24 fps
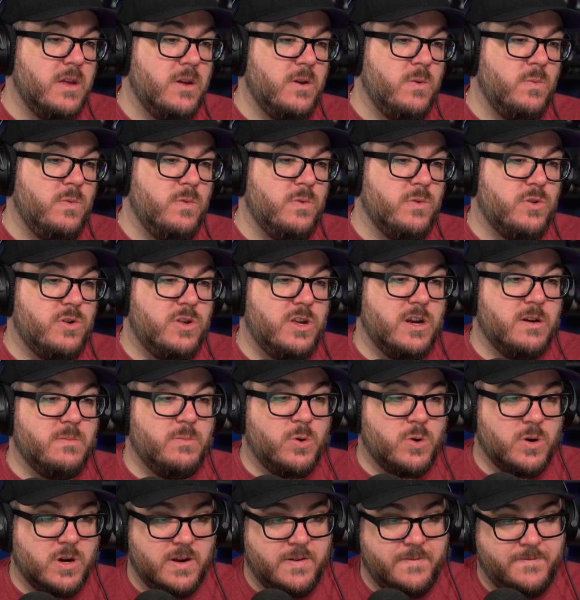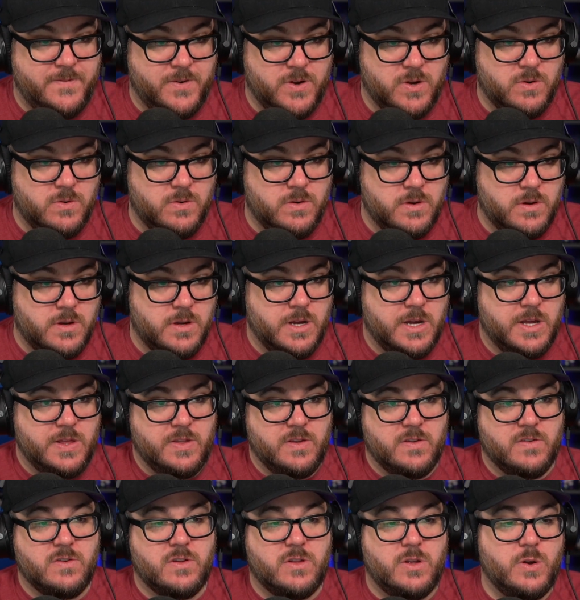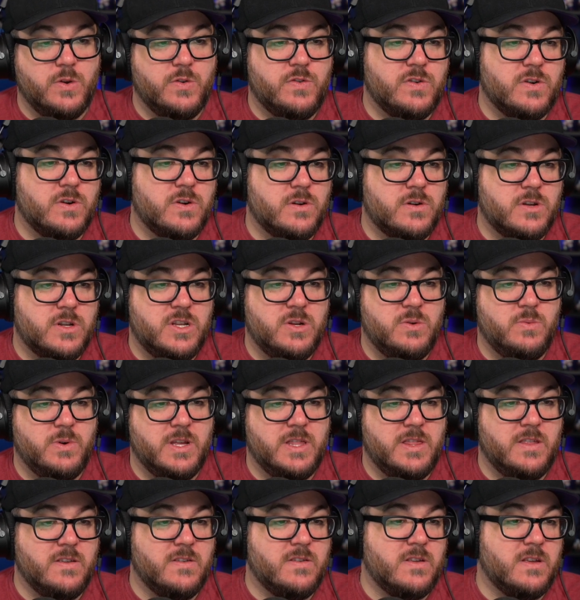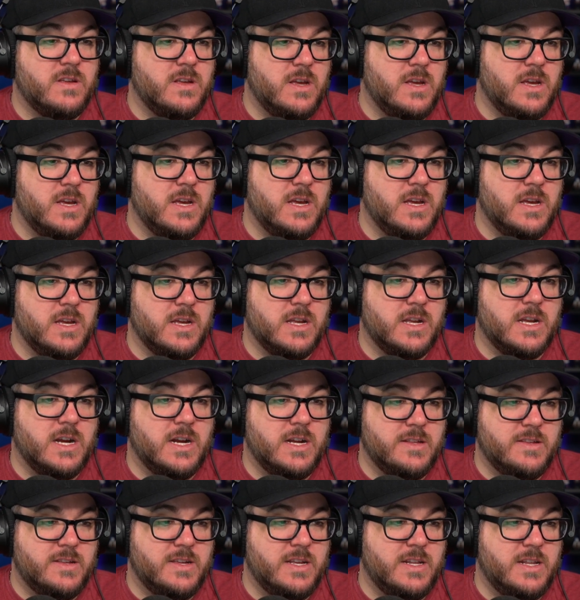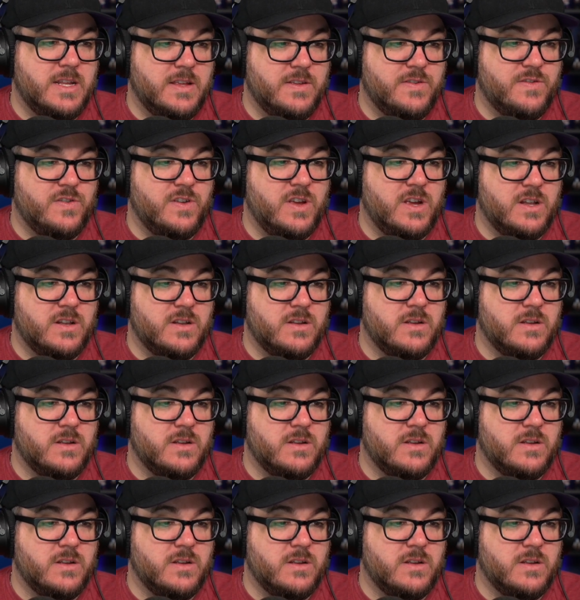We'll share more info on this closer to when this content is set